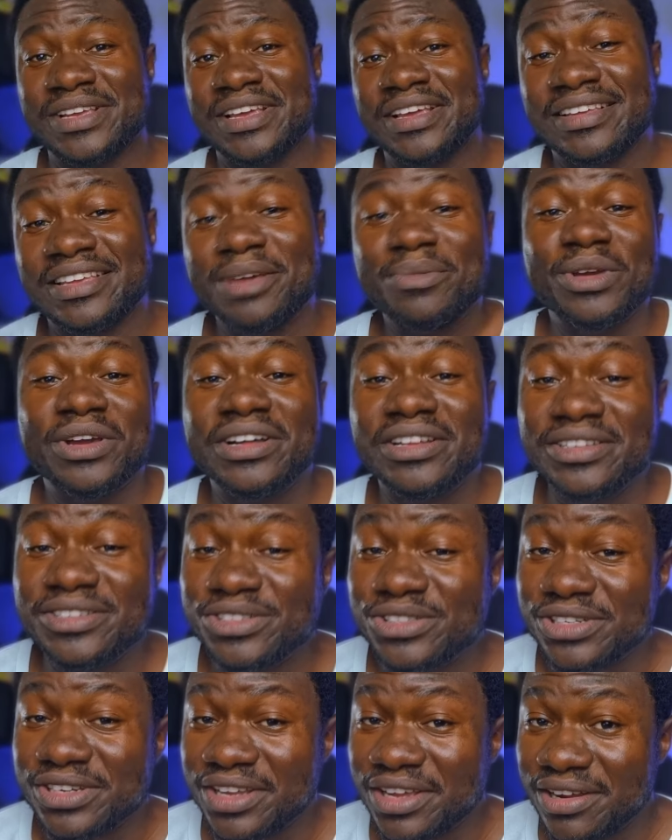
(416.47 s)
chemical
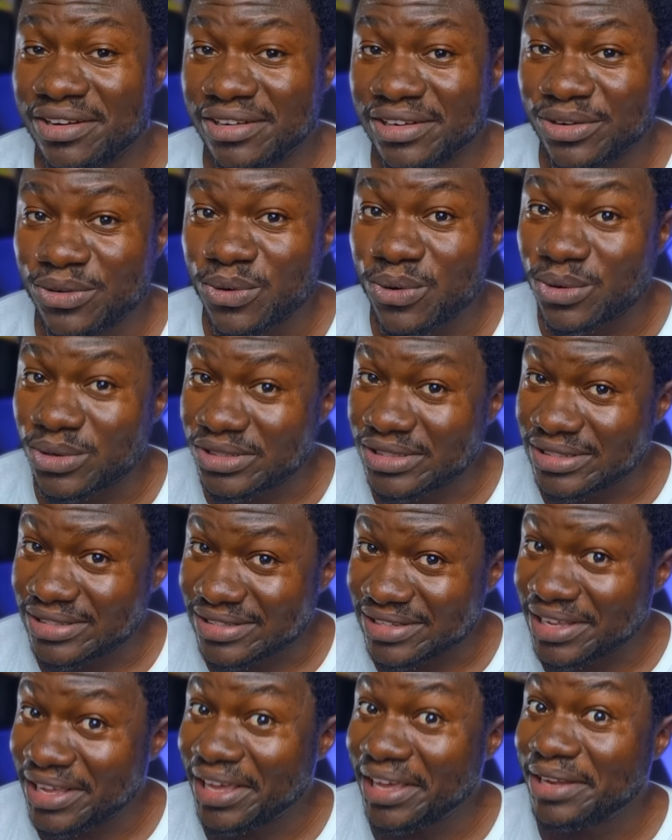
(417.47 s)
engineering
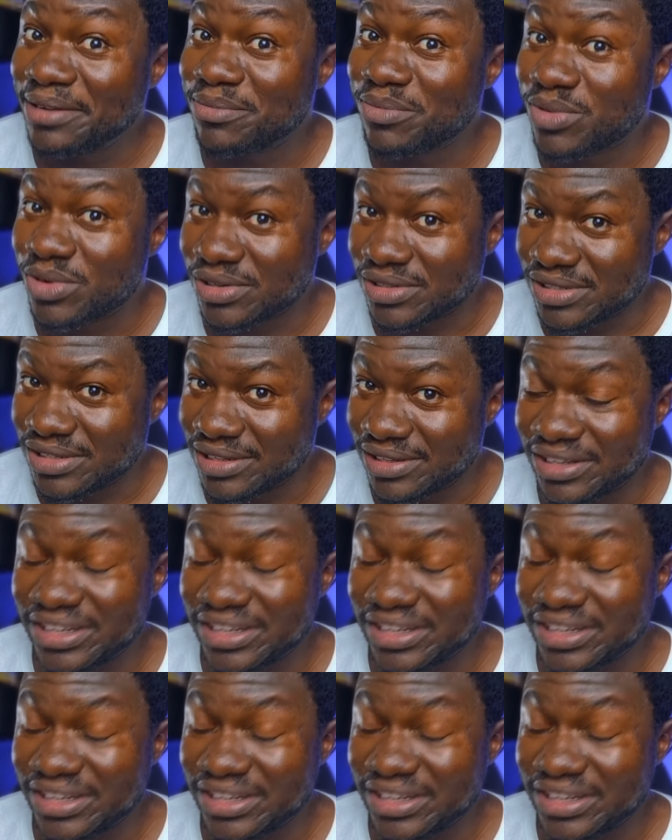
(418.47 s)
courses in Brazil.